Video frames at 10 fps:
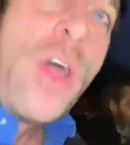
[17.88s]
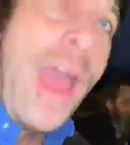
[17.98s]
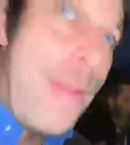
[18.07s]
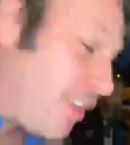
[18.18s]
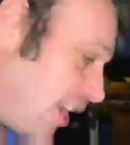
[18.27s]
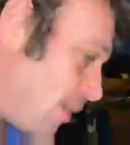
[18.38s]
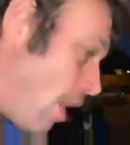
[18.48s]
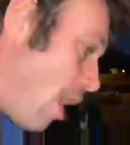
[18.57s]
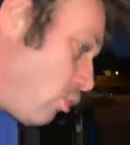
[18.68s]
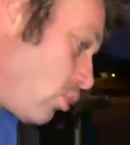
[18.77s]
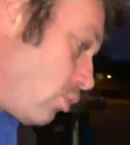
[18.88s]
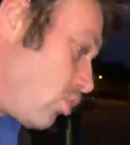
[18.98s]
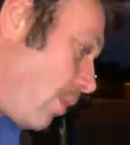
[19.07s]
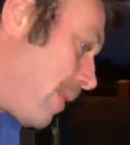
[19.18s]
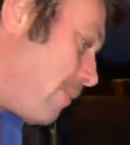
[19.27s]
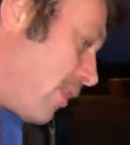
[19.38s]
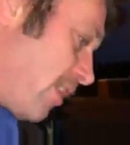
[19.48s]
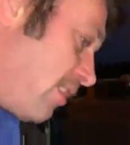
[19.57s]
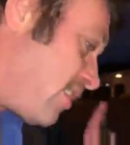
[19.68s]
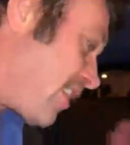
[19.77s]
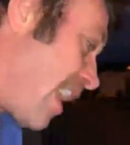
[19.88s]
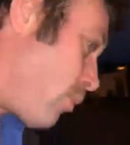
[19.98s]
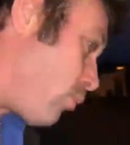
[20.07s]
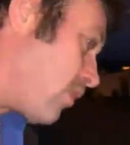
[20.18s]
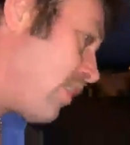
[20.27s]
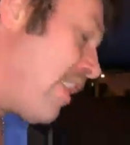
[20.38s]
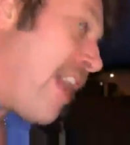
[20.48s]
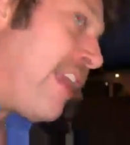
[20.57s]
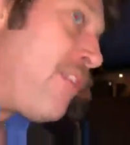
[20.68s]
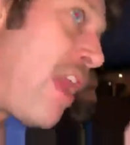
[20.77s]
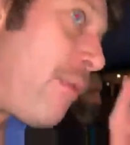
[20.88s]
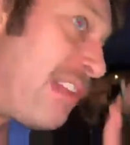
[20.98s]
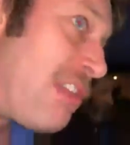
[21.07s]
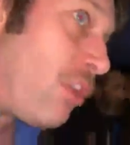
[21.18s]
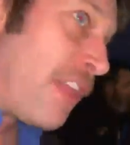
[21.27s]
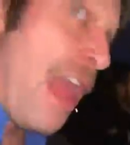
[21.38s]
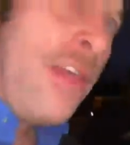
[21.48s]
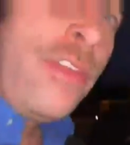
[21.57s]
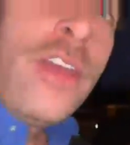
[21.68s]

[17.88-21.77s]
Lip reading: I am taking my Uncle Shaun shopping because he's disabled. And even though it's lockdown,